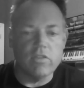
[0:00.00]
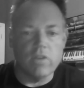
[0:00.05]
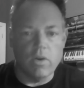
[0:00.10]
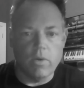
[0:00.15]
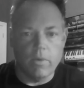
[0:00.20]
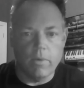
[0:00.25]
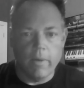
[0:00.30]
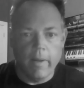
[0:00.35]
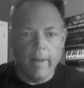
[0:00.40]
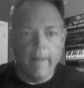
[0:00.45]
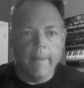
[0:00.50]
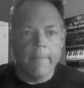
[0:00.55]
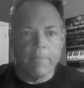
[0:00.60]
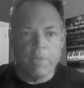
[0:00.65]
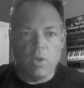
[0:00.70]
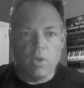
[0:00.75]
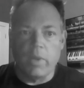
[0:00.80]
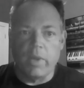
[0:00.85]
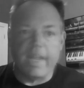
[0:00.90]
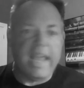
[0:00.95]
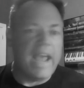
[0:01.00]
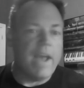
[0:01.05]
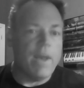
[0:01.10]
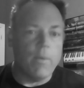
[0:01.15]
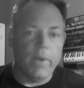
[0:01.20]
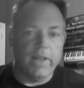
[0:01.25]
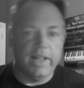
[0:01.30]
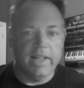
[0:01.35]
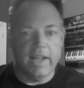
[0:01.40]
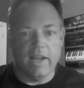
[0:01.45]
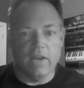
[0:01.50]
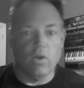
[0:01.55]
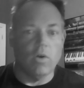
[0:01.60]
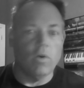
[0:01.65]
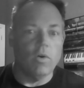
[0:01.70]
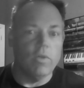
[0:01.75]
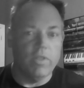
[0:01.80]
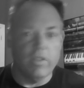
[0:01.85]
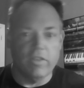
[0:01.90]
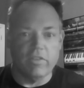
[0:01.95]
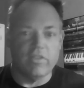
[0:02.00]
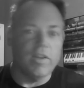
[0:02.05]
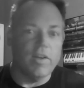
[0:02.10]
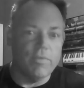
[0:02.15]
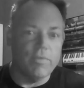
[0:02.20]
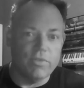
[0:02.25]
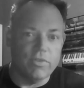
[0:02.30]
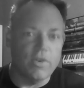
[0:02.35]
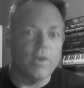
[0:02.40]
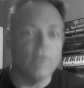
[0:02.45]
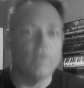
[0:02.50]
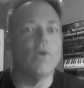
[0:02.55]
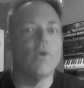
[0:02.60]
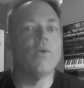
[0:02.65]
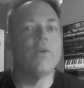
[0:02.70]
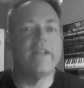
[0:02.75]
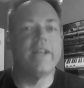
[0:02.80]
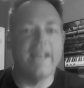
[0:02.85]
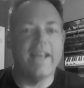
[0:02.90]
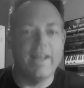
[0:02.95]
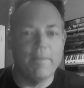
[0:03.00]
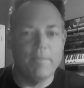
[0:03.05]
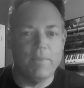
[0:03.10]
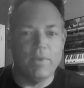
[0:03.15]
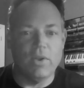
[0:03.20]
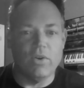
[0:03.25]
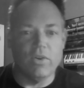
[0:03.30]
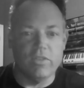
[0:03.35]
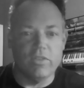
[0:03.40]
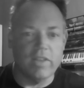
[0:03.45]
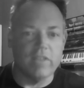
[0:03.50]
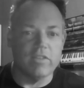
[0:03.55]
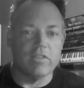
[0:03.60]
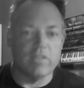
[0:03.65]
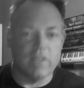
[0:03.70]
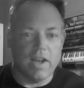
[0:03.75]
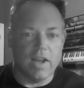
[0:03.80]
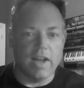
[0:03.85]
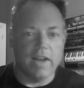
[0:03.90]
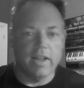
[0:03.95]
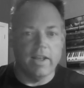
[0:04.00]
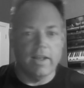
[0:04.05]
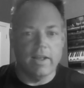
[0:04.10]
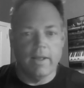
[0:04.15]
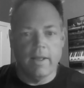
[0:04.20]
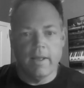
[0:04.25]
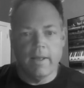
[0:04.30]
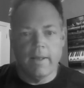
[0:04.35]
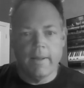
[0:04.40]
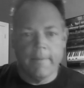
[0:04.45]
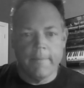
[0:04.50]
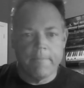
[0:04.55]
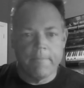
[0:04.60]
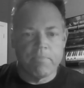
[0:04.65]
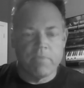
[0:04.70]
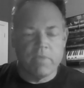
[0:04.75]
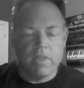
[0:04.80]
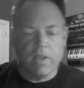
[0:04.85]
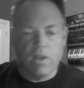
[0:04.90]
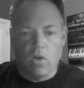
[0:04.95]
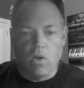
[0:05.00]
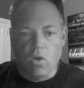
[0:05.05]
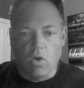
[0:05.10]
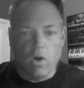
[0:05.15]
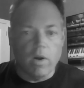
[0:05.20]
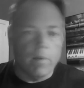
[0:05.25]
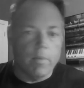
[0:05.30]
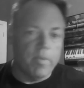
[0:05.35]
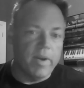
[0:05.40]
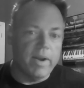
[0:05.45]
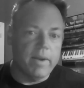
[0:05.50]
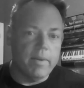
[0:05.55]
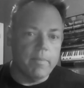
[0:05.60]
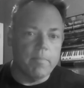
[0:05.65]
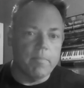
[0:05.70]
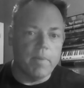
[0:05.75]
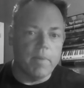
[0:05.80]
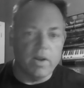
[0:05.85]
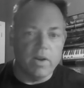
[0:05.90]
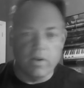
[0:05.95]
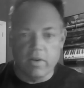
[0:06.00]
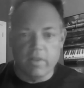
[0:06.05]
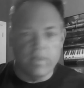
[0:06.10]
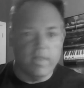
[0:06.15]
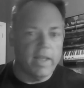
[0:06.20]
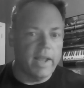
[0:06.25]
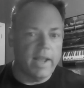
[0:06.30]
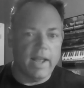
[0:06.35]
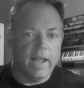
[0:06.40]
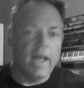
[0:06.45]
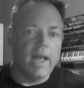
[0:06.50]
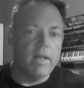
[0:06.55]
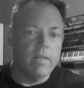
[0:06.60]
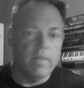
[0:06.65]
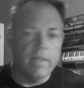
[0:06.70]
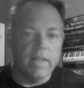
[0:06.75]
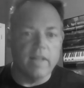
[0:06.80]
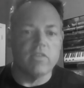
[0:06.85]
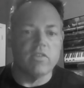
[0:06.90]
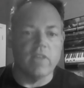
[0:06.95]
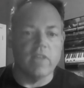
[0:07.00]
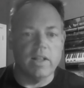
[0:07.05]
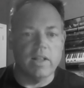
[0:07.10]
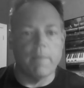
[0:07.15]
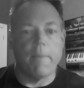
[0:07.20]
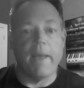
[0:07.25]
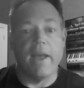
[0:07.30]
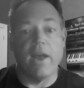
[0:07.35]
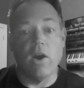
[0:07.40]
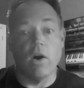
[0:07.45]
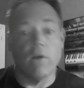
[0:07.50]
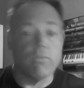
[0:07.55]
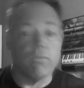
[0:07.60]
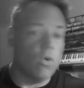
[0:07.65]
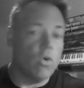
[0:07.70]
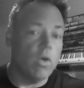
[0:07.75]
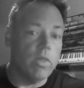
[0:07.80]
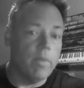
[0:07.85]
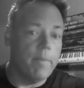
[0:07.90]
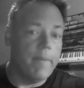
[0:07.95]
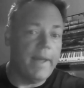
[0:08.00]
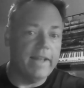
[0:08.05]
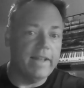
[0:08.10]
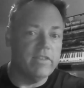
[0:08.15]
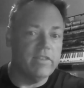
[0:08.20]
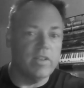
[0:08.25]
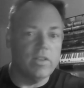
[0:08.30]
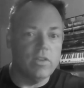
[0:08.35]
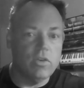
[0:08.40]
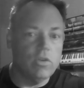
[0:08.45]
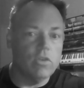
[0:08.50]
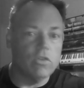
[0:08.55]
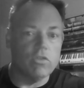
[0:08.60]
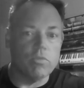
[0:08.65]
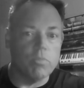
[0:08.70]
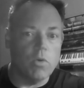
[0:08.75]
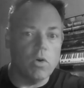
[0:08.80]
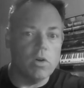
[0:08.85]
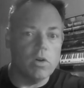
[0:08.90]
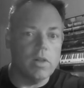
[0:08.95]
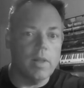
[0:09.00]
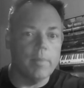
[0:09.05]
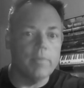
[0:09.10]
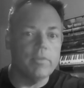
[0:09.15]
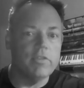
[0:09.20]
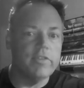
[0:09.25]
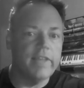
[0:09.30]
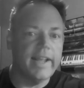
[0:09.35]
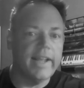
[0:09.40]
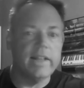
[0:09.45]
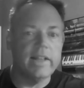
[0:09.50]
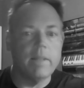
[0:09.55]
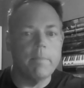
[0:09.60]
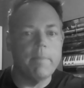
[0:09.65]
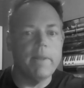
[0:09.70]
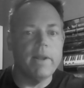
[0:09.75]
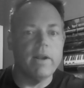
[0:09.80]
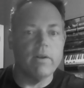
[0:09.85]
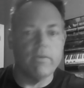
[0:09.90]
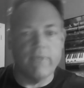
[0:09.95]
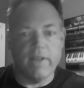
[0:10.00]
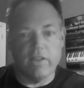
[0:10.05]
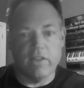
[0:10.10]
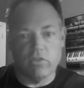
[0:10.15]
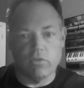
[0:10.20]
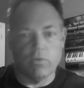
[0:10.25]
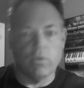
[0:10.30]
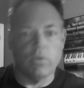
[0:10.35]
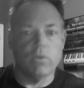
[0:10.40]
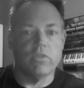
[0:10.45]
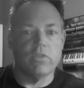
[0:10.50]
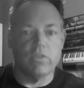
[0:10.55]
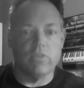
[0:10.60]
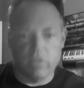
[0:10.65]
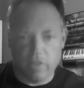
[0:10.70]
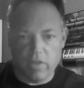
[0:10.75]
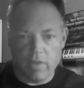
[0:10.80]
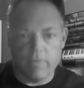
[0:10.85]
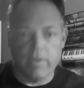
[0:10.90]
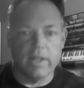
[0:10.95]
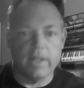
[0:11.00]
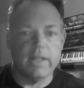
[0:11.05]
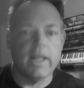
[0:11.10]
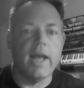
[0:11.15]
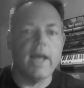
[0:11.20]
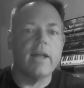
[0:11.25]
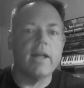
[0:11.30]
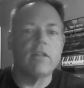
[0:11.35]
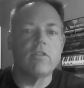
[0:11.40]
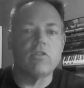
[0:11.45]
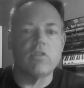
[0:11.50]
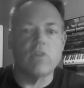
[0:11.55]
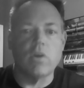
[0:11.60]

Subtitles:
So we can't wait to get all this stuff start rolling again, because that's kind of our bread and butter. Like, that's like the payoff for all the bands that do the small clubs, is they get the bigger festivals and stuff like that.